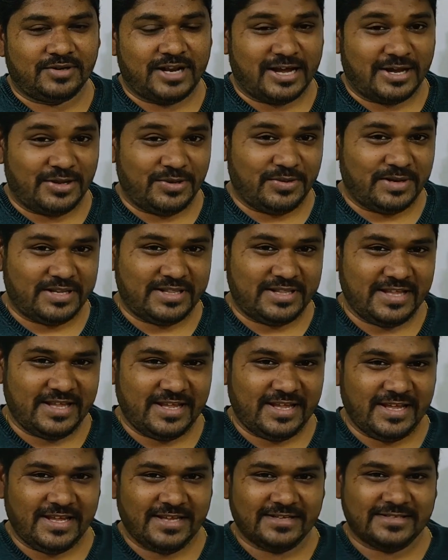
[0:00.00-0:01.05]
Now you are
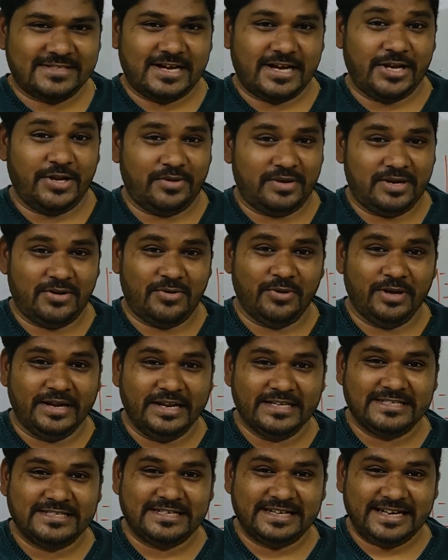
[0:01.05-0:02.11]
thinking, sir, you are
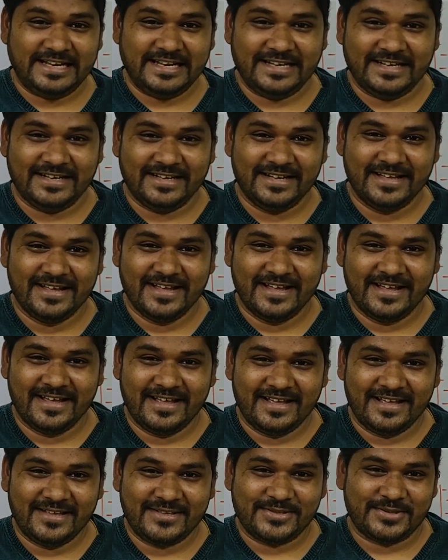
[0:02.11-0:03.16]
doing cheating.
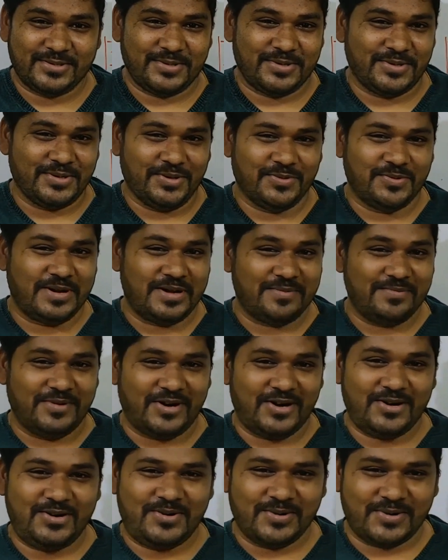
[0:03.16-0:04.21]
So you have
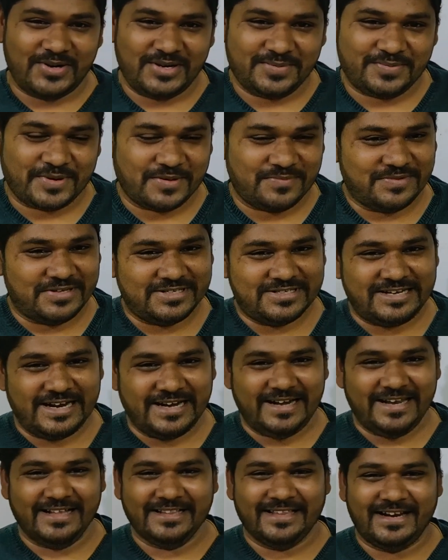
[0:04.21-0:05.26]
not told from the
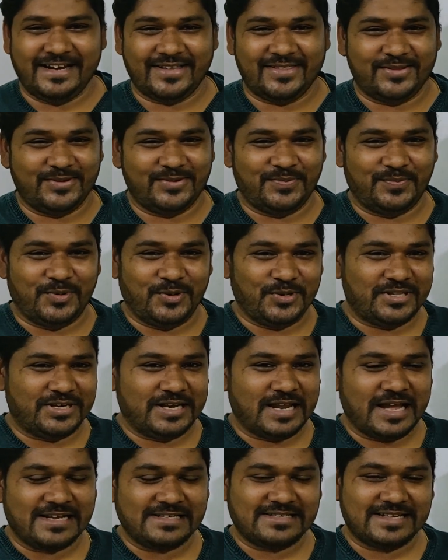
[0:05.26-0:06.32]
starting that
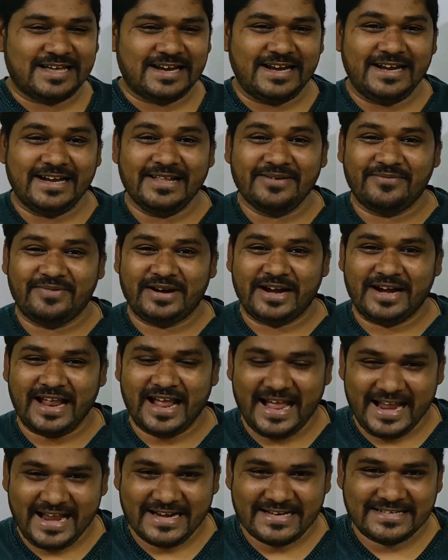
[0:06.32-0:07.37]
both tanks are in different
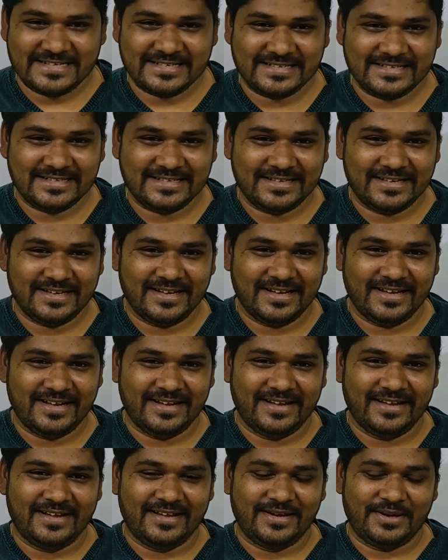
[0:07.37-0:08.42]
heights.
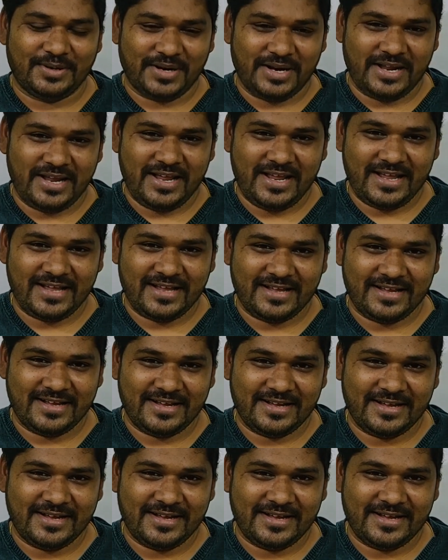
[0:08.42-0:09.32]
Okay?